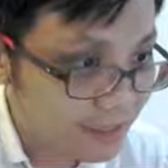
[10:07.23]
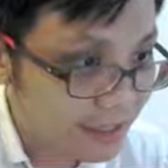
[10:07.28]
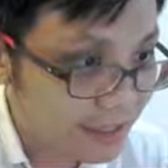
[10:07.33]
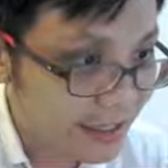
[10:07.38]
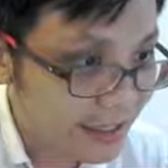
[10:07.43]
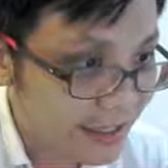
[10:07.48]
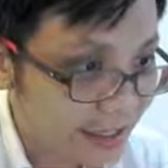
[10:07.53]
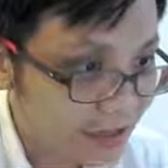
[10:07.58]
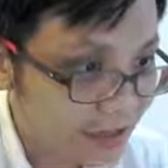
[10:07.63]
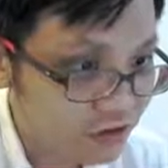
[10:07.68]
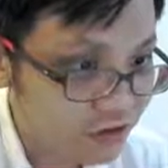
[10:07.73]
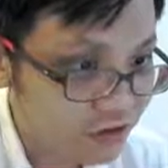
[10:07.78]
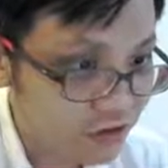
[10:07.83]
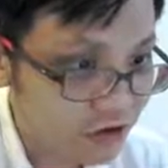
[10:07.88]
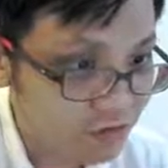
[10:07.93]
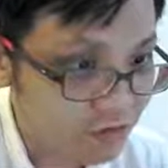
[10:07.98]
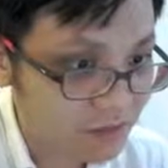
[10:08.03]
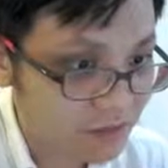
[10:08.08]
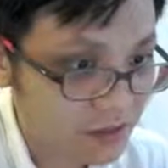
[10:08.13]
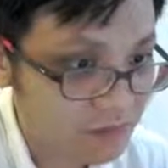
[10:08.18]
the
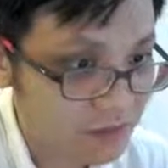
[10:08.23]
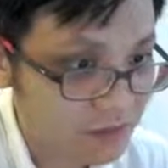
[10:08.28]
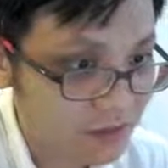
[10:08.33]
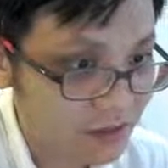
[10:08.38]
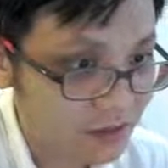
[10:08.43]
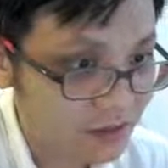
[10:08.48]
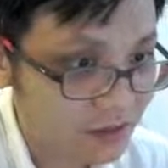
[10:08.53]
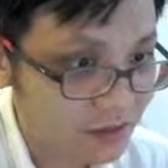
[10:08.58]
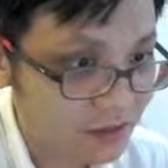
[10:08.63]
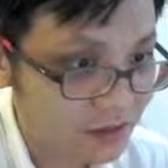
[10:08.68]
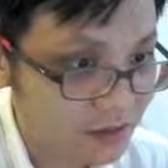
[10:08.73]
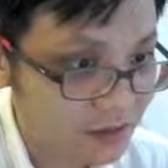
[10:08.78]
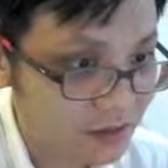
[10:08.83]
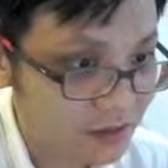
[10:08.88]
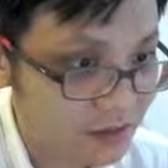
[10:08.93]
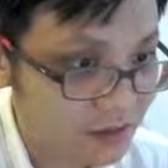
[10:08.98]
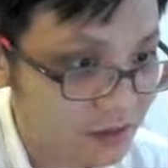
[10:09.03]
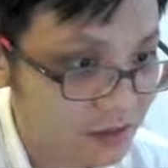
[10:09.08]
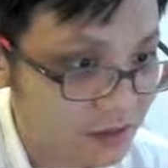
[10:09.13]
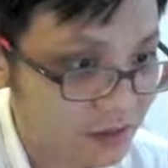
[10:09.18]
top number
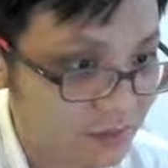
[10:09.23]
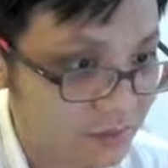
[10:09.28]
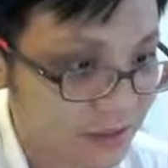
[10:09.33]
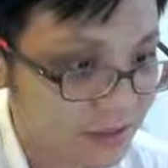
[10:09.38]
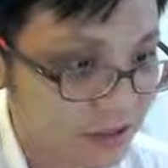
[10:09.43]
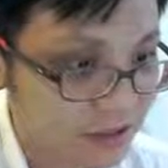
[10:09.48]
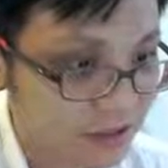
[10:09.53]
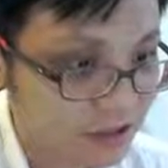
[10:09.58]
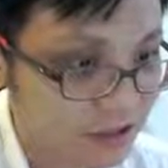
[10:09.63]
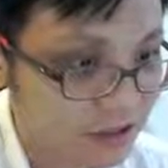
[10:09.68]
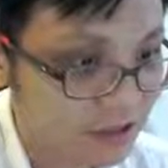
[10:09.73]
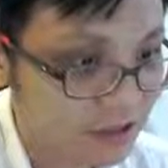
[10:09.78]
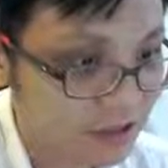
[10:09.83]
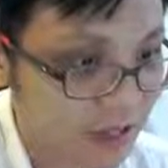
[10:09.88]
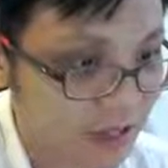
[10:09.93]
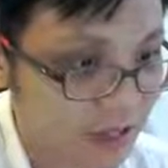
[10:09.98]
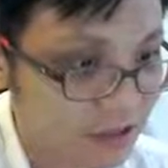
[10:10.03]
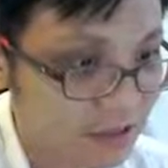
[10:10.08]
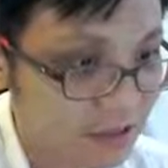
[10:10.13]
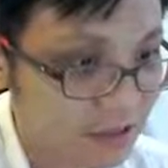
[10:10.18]
means the top
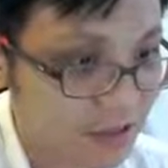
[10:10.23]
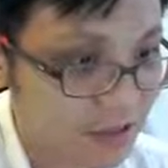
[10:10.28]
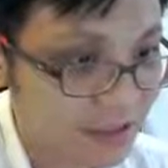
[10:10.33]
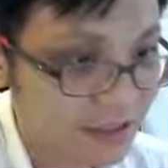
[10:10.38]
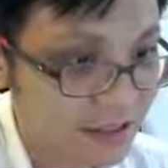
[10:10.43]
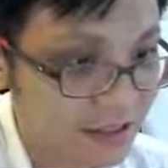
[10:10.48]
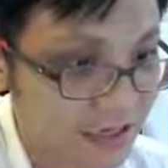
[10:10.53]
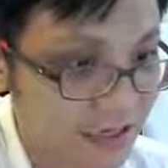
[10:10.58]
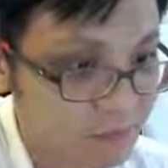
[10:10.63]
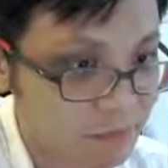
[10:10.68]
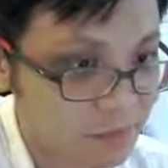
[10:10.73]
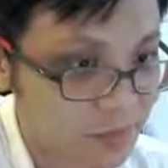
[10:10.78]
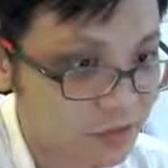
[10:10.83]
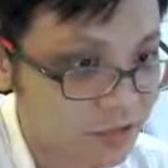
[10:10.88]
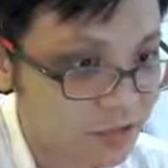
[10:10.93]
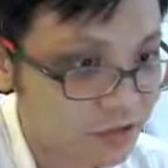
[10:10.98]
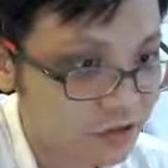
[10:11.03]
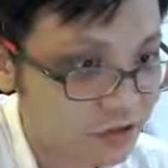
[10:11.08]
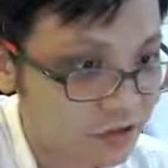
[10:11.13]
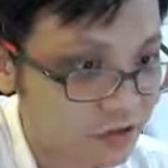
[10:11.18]
line, the bigger
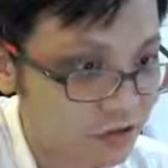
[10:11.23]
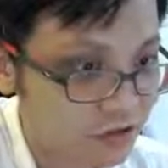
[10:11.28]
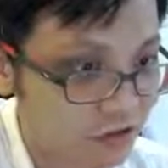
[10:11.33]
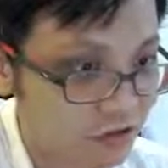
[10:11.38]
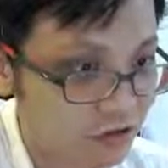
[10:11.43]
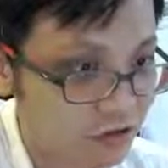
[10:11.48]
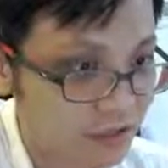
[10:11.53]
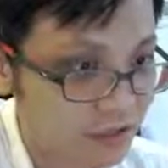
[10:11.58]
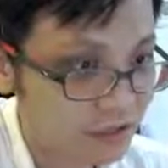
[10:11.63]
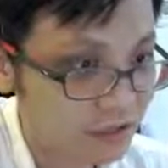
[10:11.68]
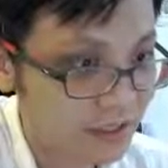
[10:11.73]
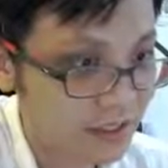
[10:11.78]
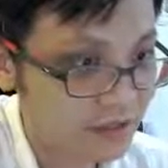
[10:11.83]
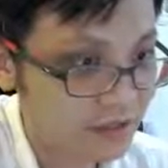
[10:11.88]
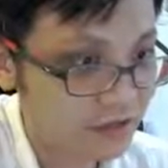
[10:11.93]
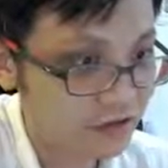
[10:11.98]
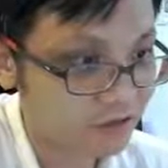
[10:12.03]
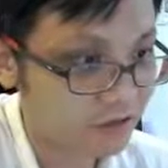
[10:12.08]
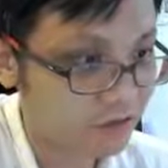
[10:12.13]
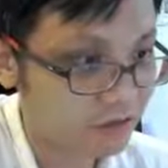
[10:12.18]
number show the
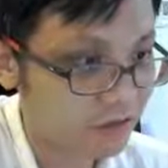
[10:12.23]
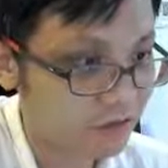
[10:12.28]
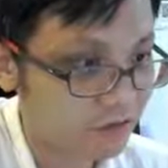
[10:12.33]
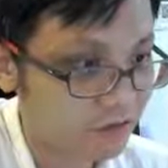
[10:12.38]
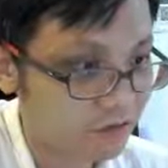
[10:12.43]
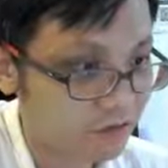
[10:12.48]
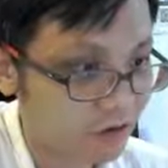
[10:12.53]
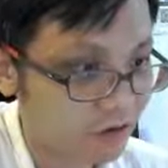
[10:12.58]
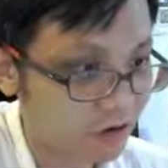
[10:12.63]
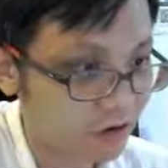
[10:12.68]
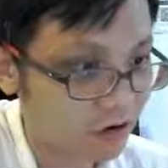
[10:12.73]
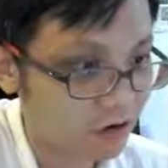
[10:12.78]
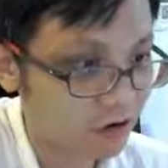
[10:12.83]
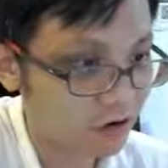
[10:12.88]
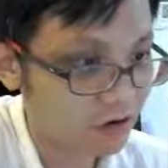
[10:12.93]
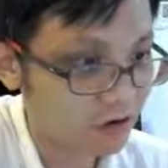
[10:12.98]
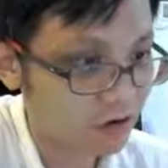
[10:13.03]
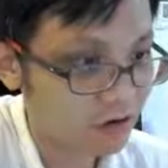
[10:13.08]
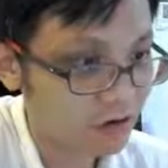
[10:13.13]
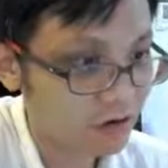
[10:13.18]
pressure on the
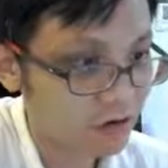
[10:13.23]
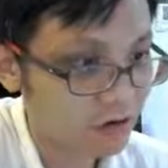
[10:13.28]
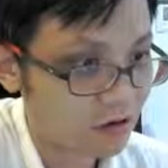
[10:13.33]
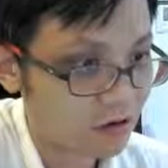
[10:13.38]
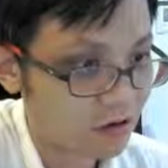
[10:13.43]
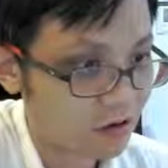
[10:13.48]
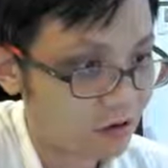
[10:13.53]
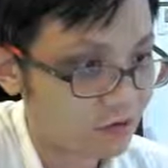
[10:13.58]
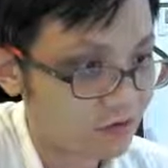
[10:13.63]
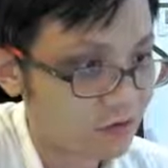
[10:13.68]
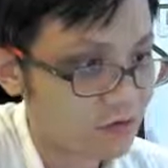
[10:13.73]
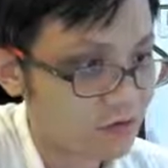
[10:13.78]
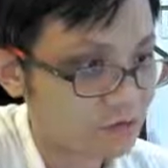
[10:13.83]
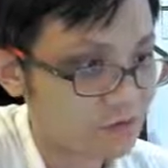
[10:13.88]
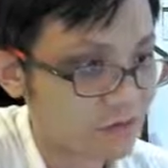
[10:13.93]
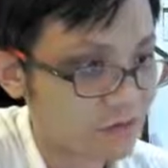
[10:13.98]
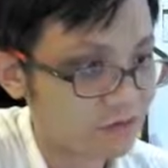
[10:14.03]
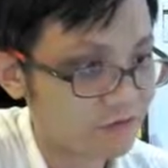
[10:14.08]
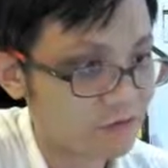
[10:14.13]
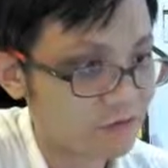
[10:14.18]
wall of the
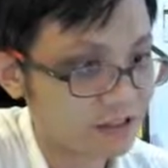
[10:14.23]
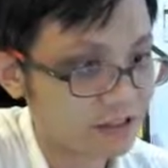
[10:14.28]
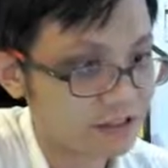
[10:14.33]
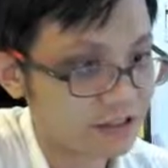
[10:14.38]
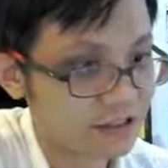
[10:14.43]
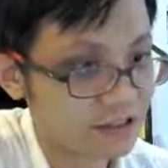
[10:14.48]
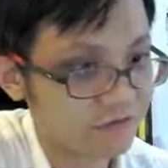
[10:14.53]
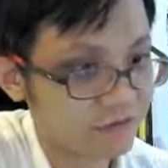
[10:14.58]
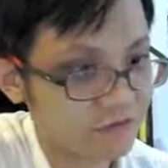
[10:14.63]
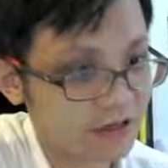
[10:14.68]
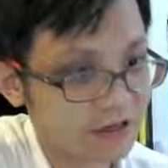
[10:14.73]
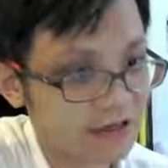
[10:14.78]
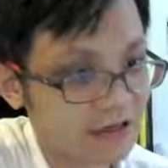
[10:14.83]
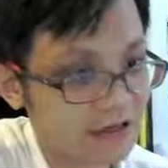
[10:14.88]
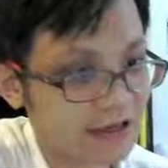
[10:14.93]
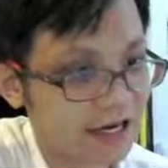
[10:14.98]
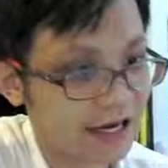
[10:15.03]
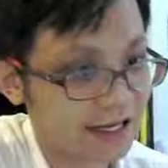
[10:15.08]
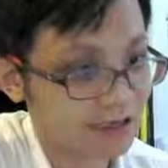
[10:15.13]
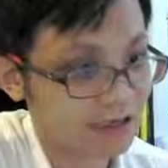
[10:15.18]
blood vessel when the
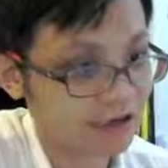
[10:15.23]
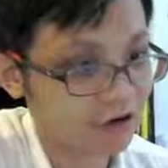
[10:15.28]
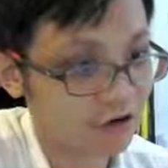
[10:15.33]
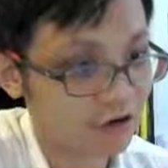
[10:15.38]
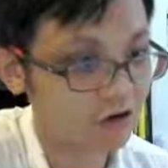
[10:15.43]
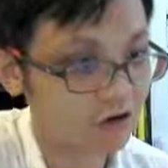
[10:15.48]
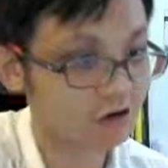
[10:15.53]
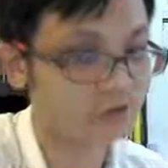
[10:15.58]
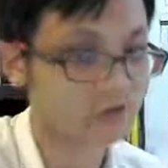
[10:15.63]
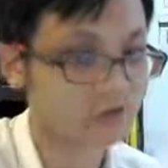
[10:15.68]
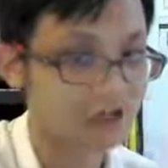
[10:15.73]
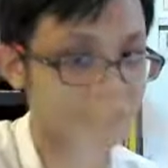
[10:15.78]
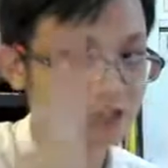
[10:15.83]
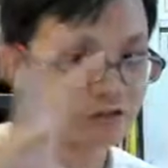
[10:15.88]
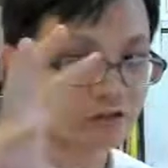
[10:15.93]
heart contracts.